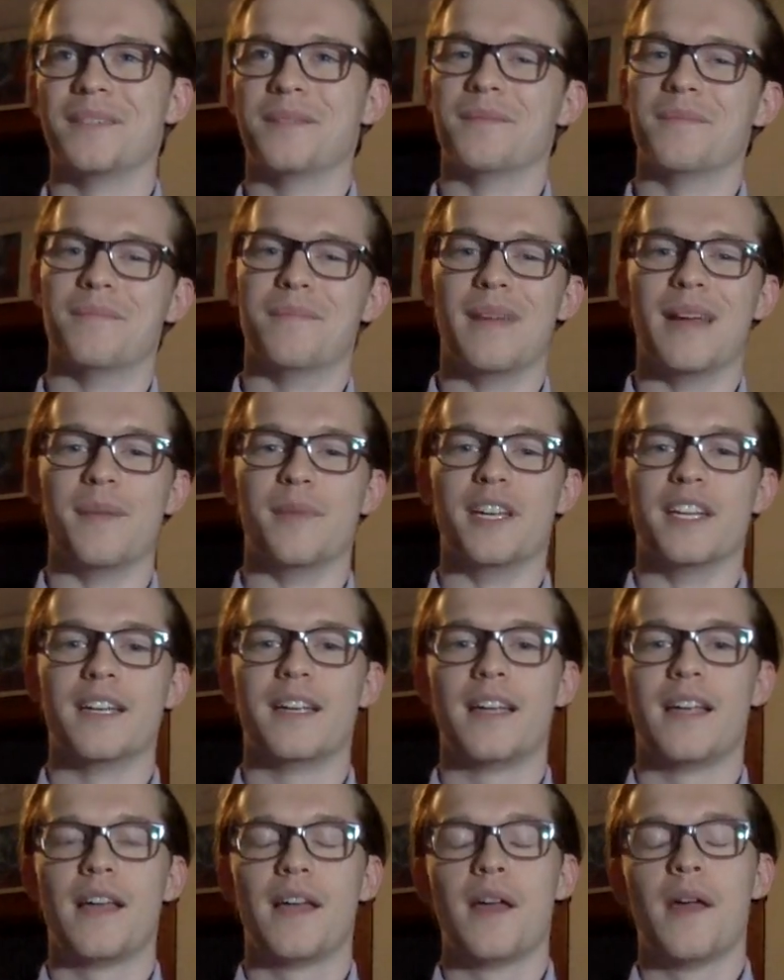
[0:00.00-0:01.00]
Maybe.
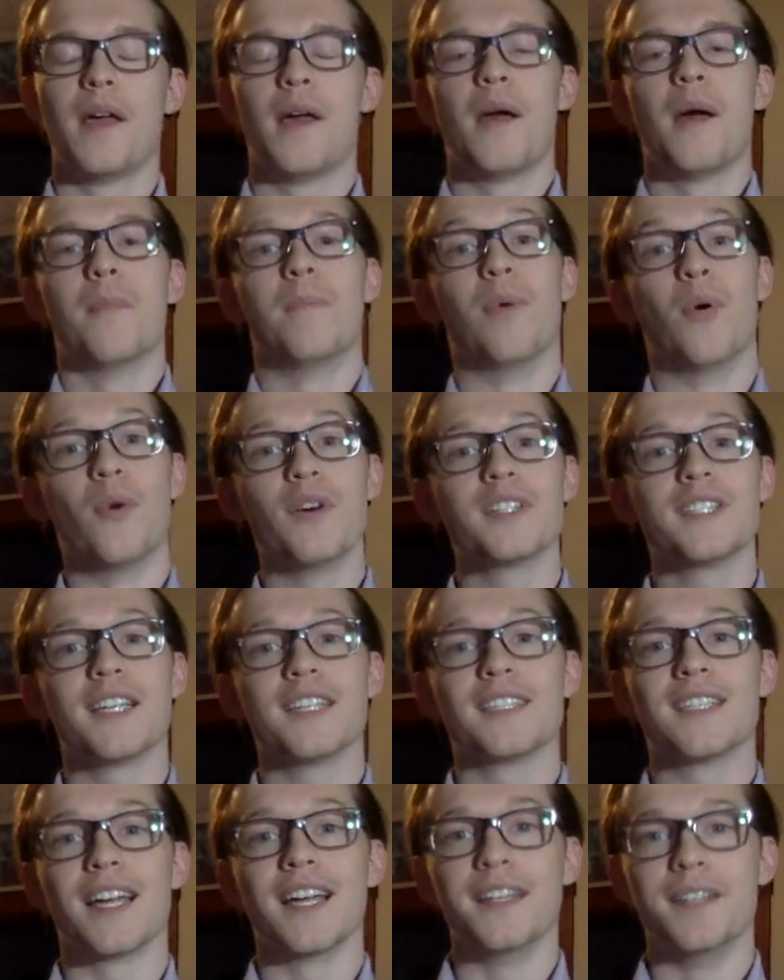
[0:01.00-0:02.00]
But once I
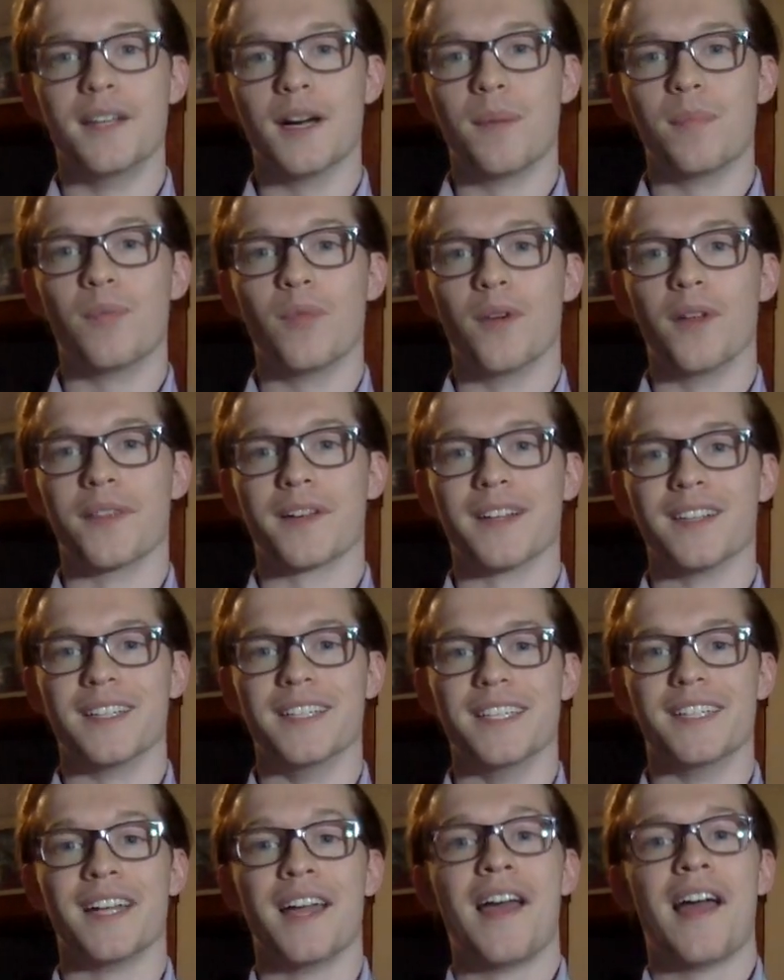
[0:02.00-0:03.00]
signed up with
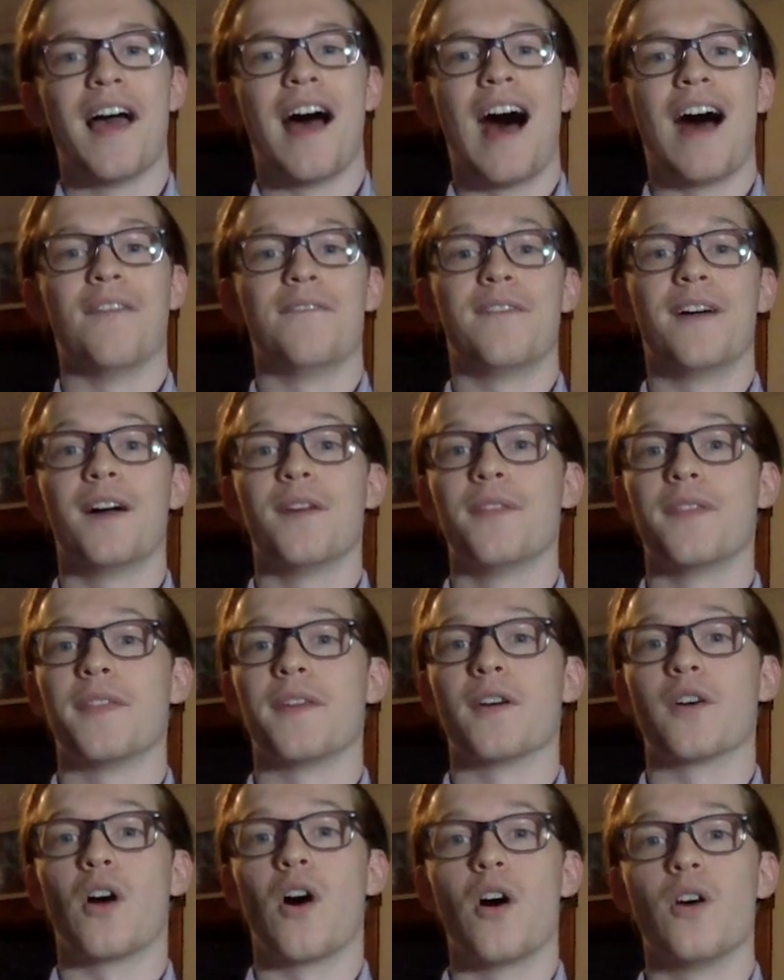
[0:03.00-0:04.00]
Clint, I found that there
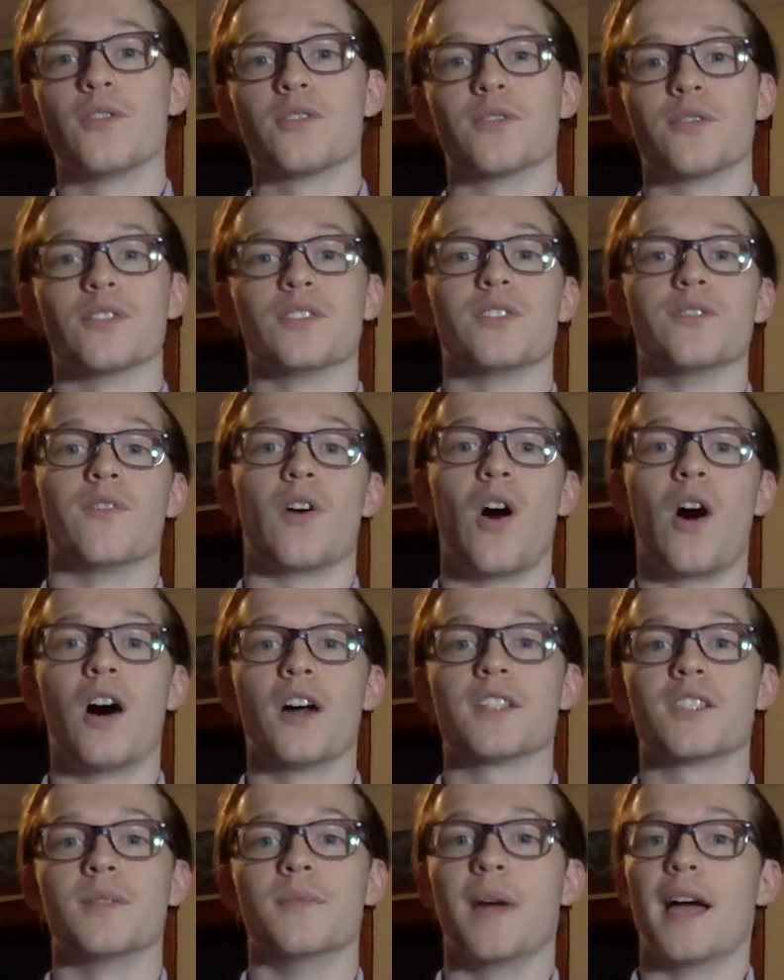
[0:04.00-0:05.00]
are all sorts of
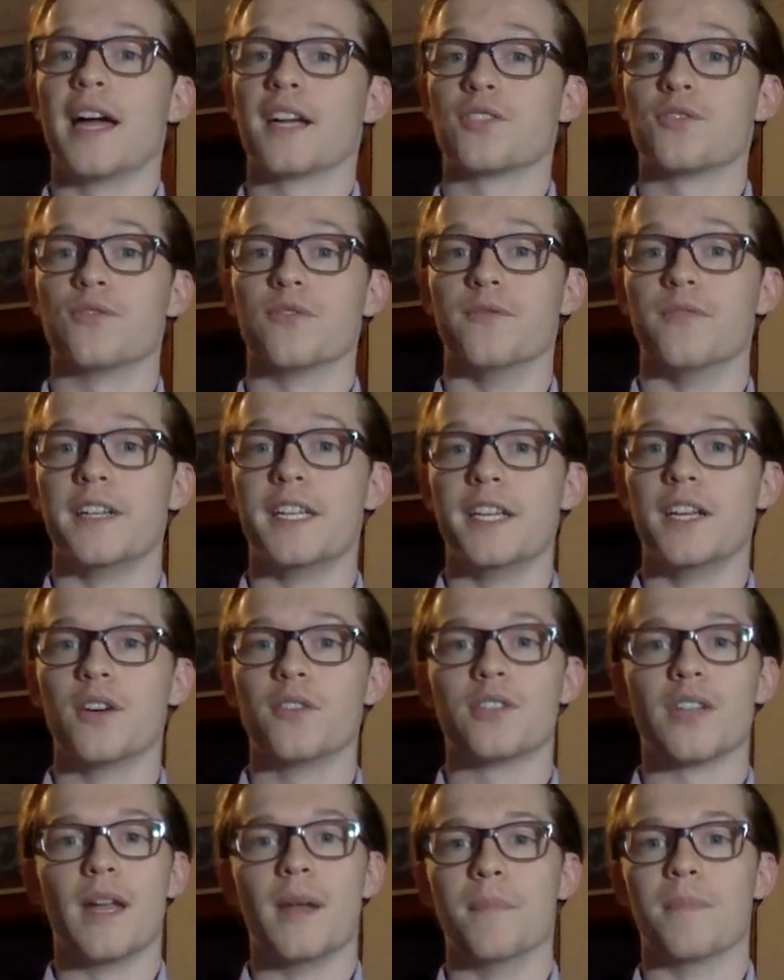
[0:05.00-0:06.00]
awesome extra
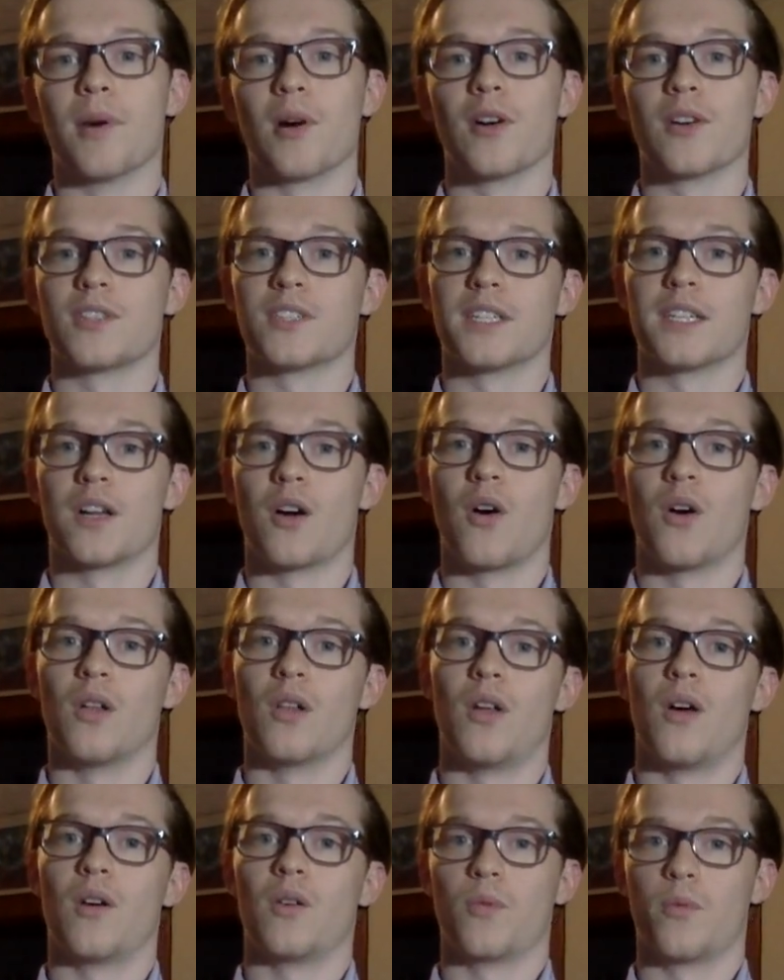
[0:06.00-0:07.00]
videos and perks that go
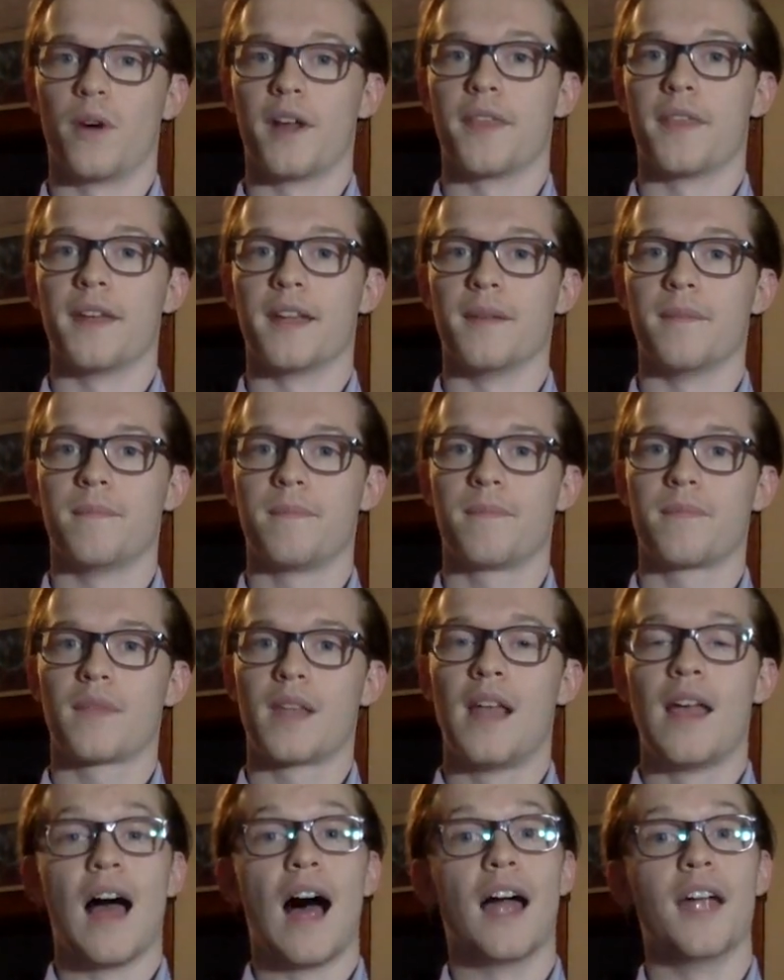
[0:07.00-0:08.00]
along with it.
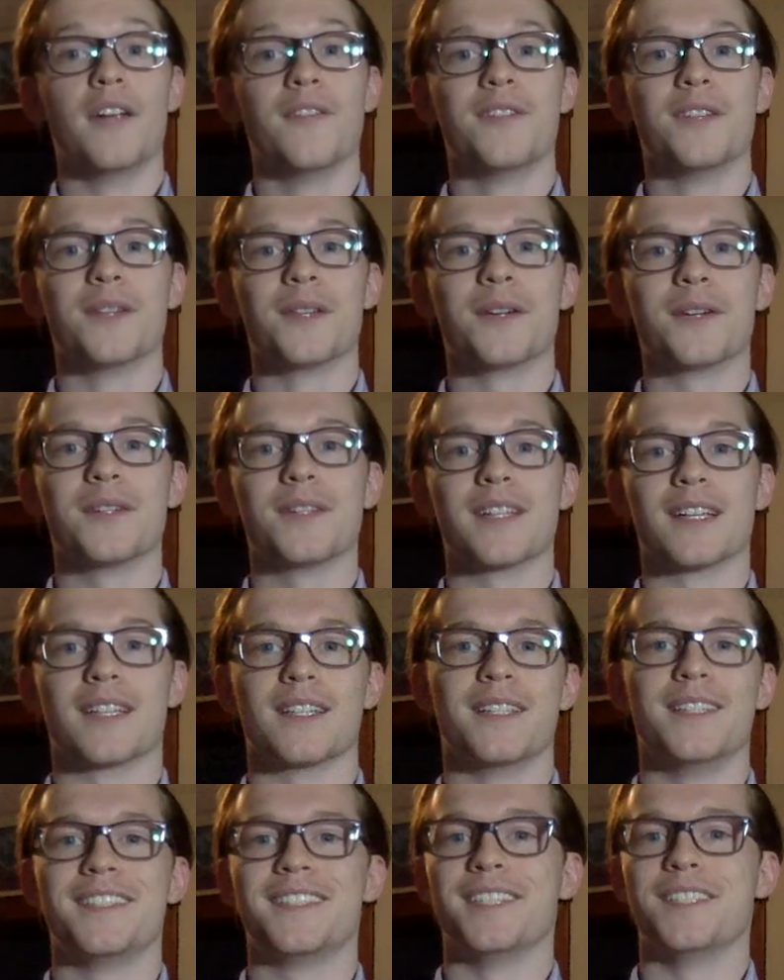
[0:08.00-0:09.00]
I even learned that
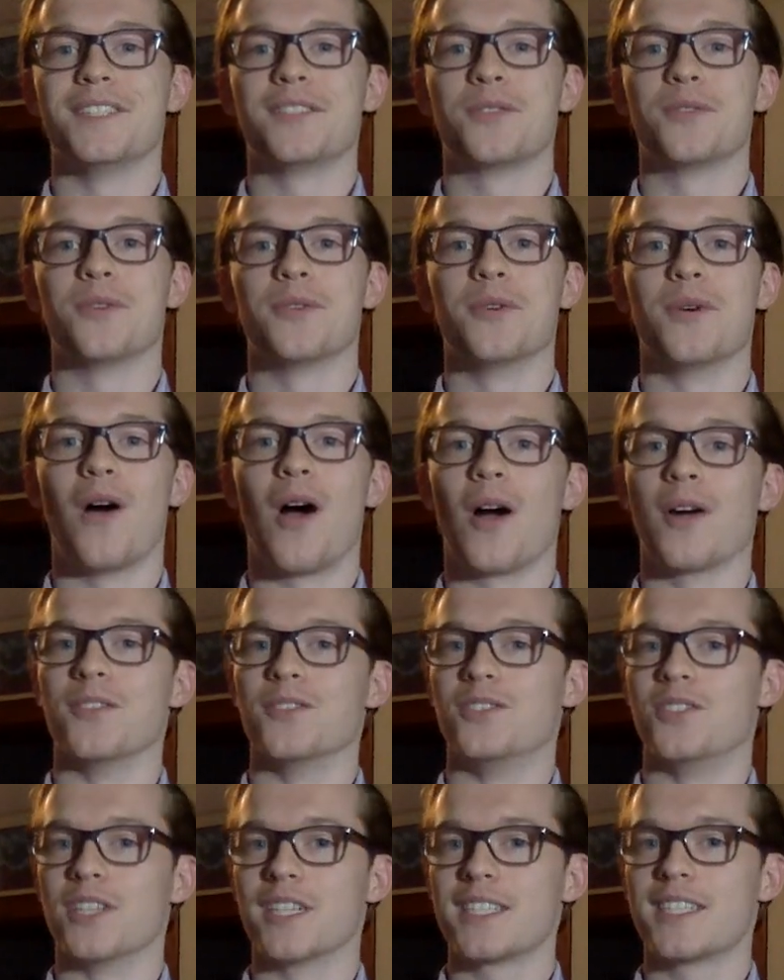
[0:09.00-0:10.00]
Clint and his crew are
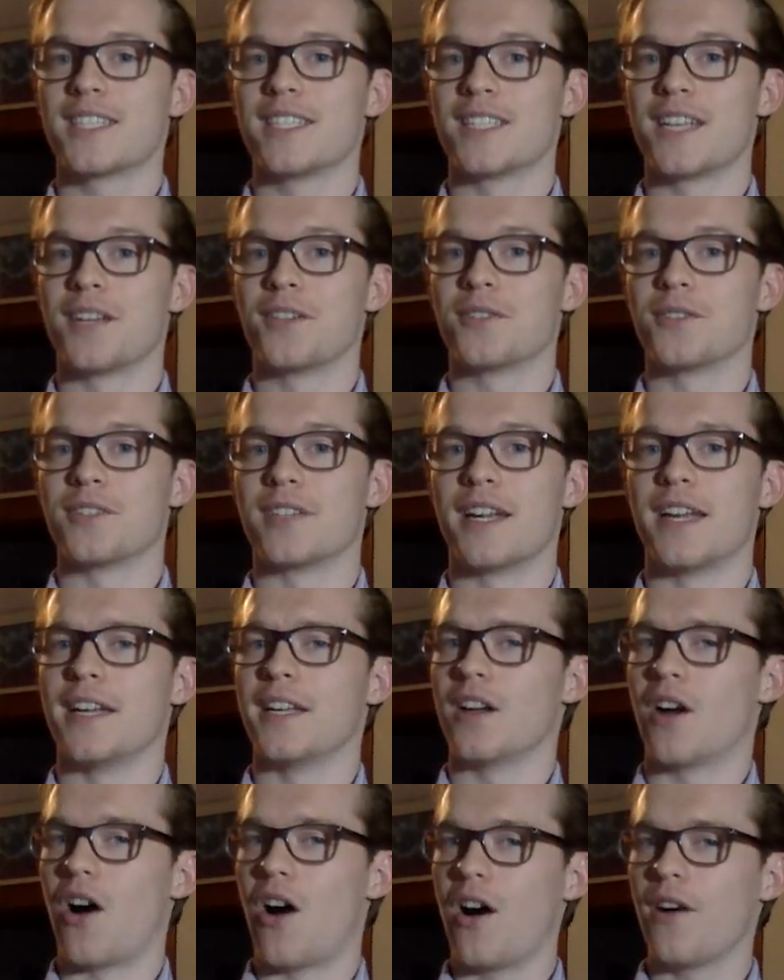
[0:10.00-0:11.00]
just as
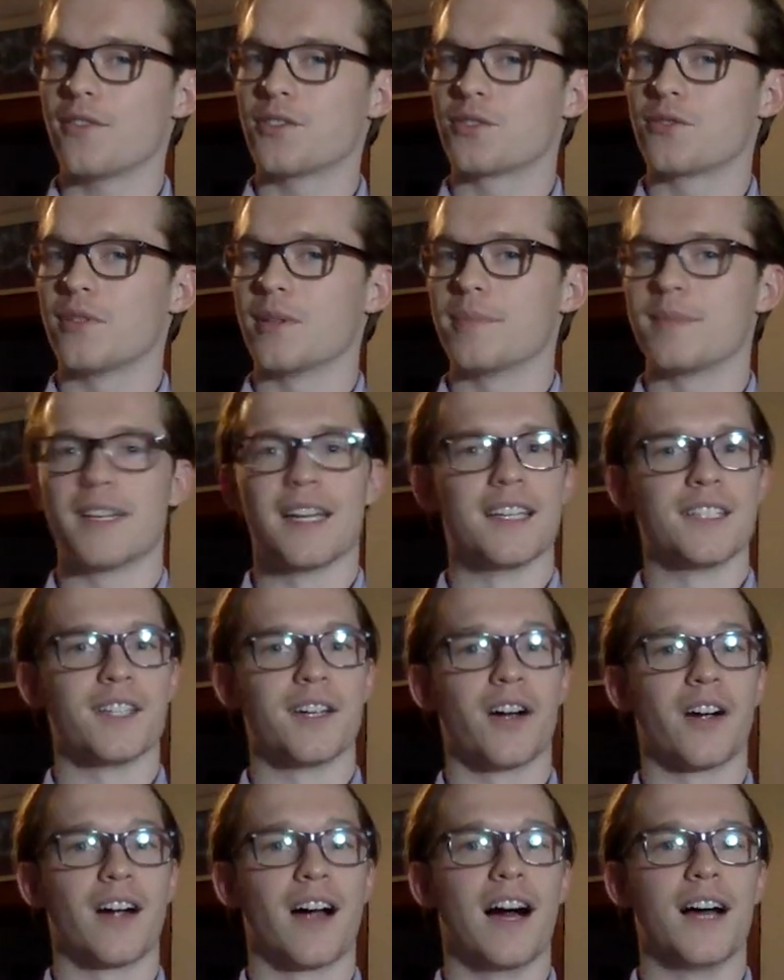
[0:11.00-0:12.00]
entertaining off script as they
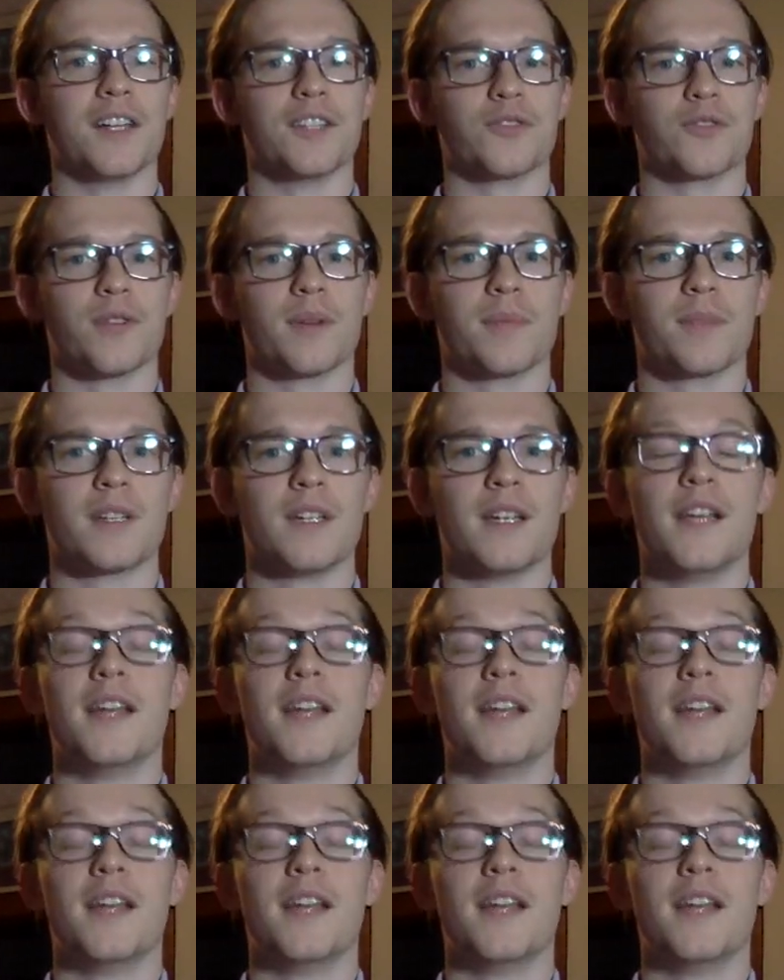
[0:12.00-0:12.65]
are on script.